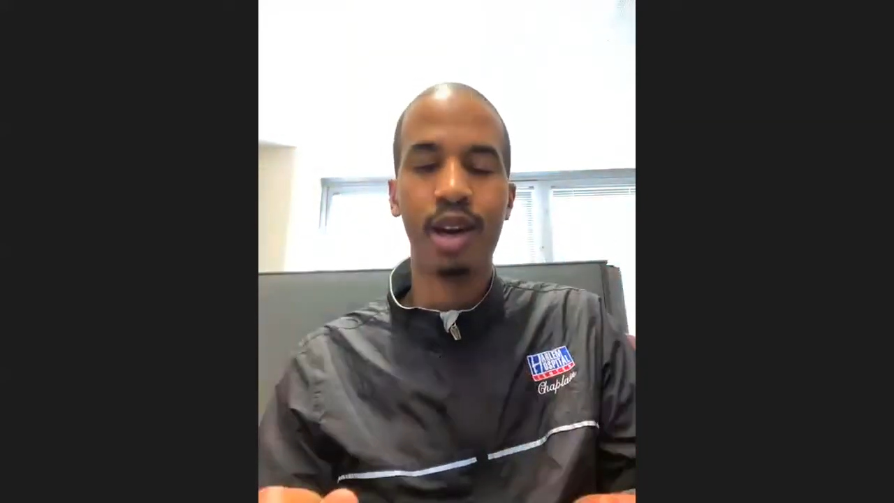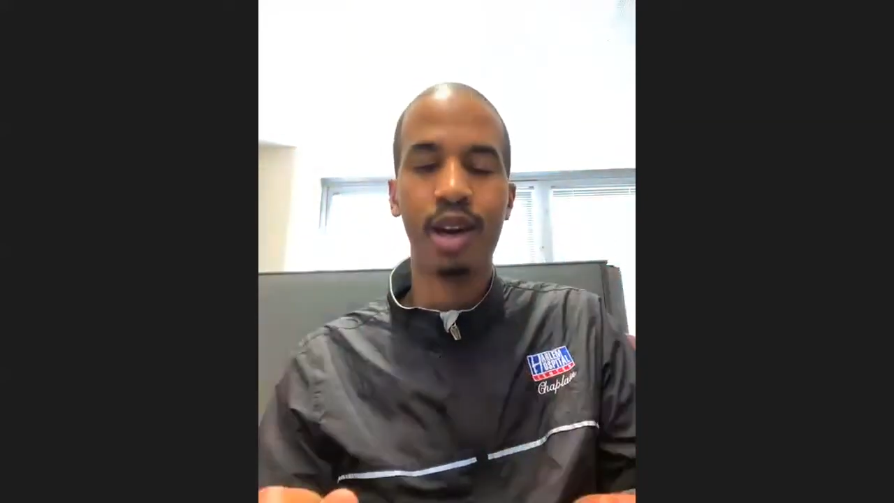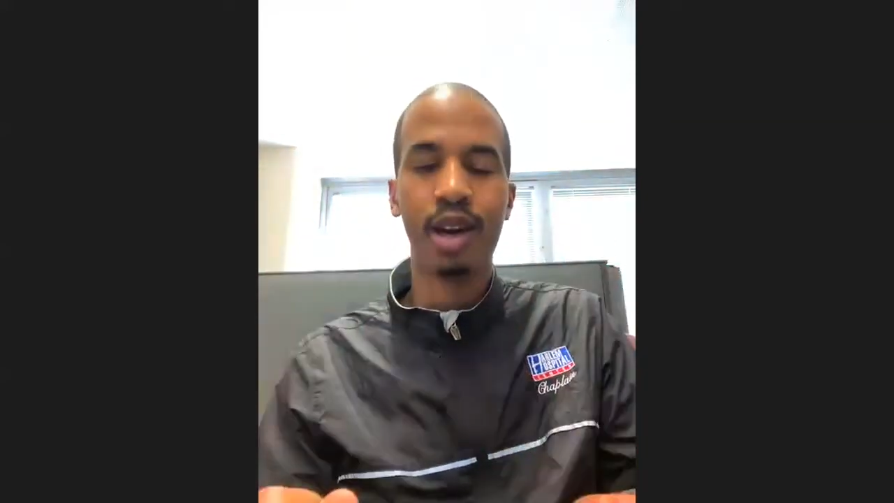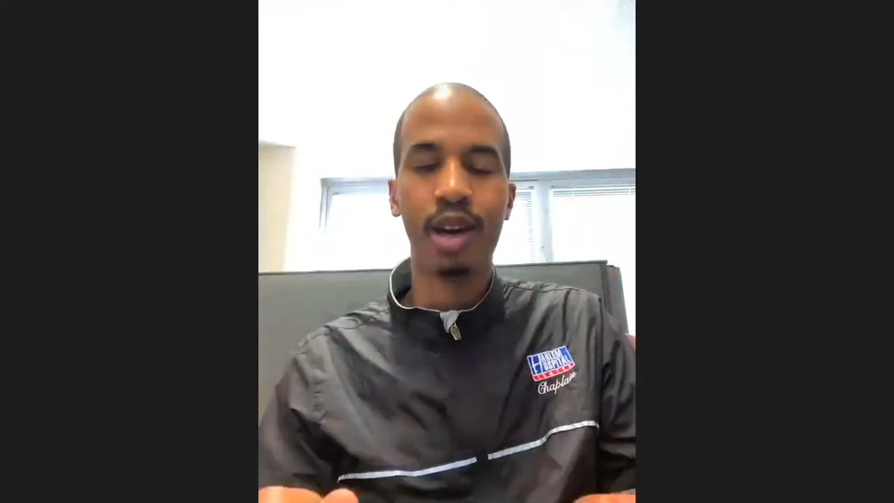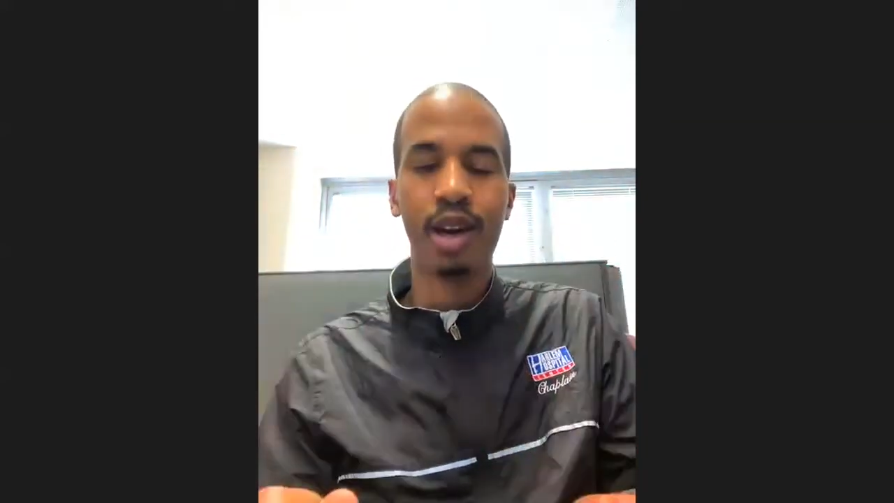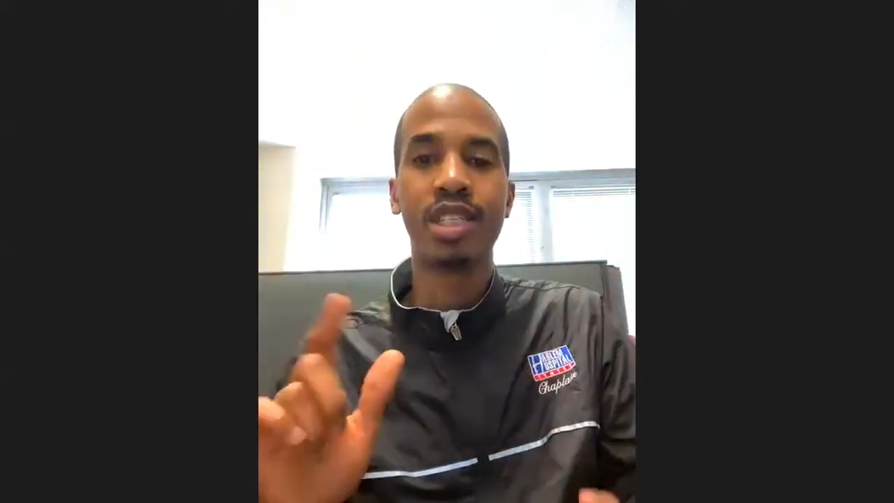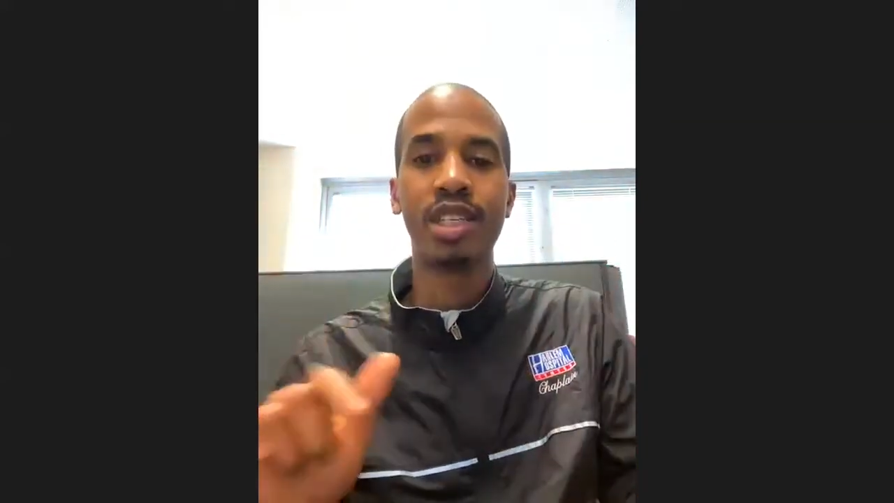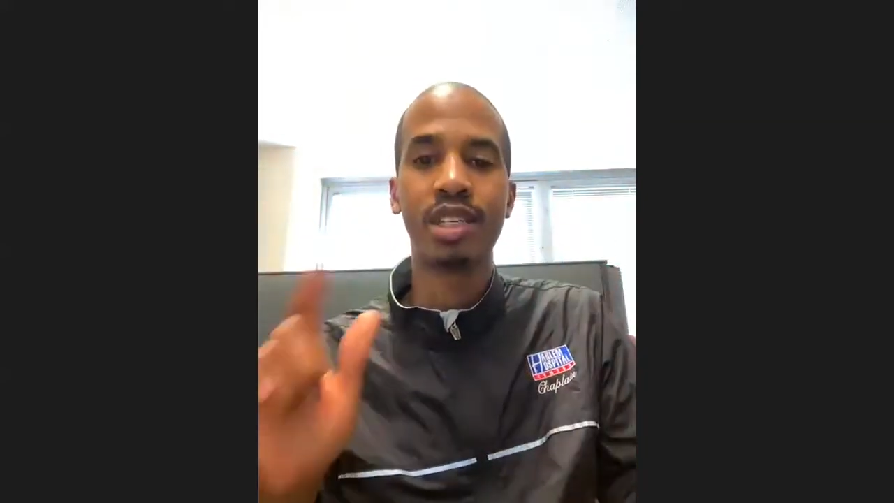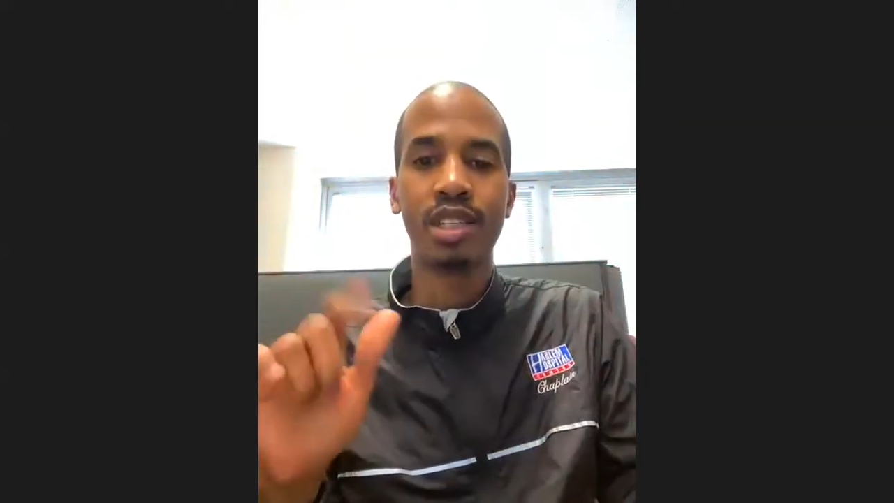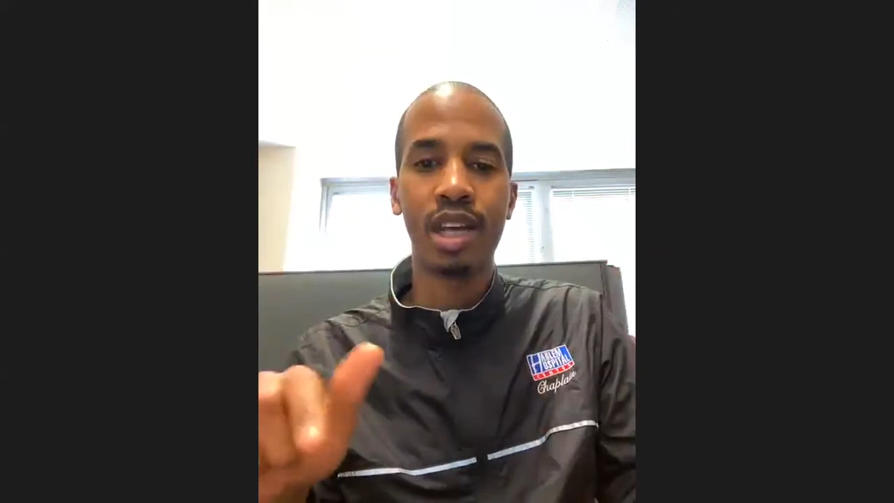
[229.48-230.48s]

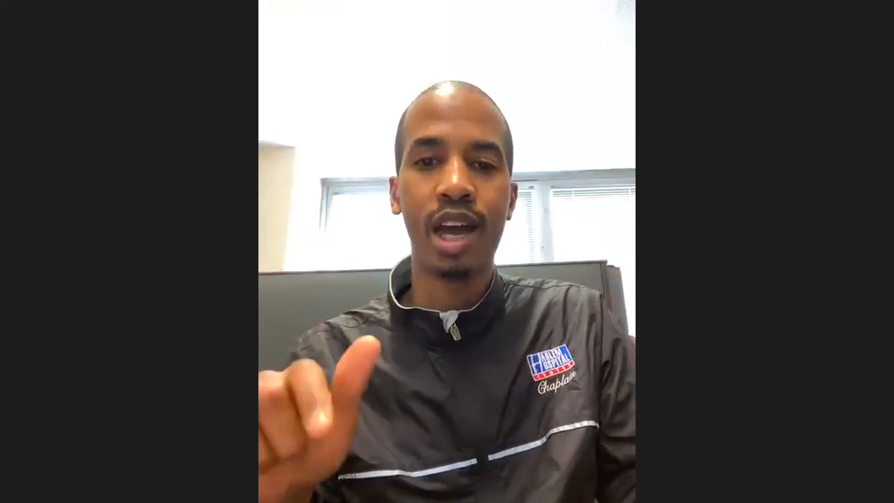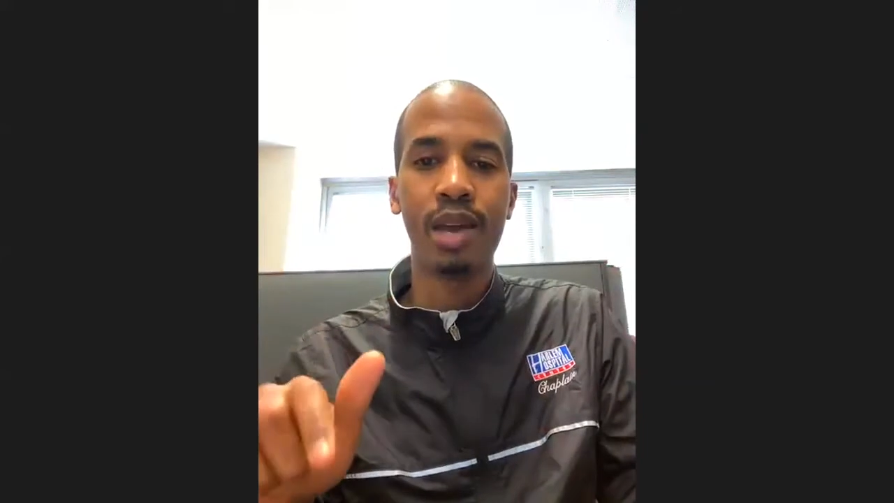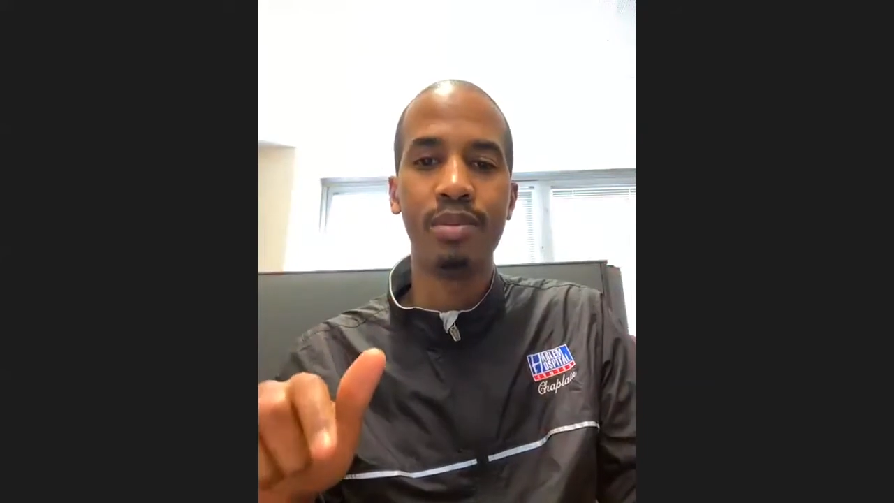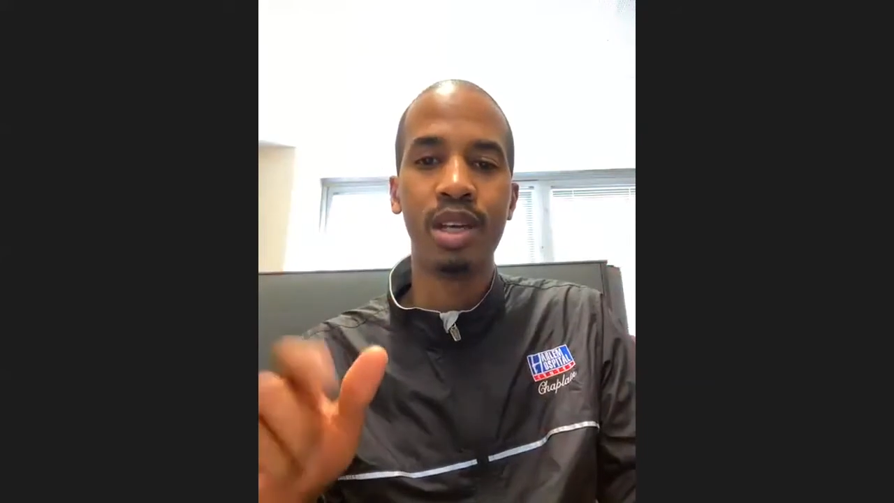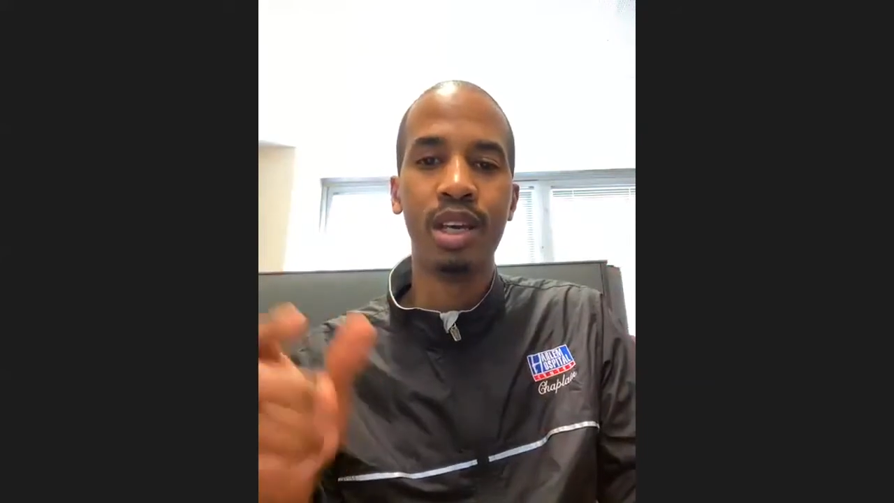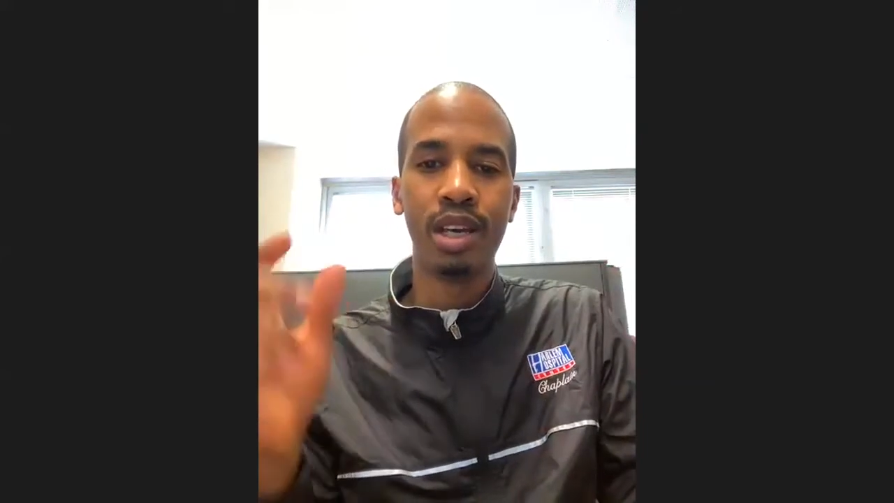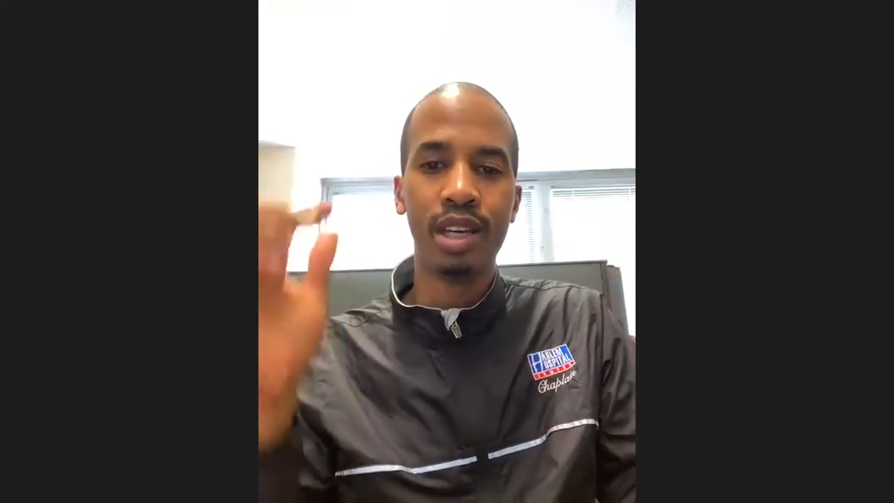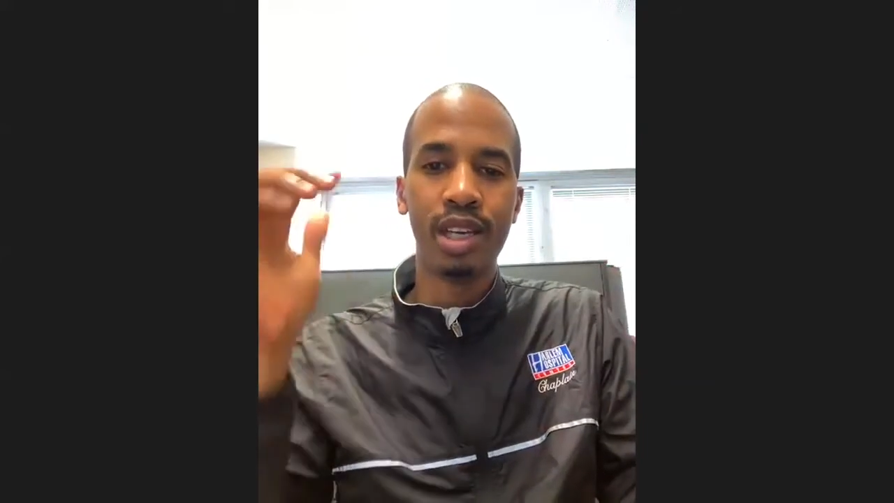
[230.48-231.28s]
6 times in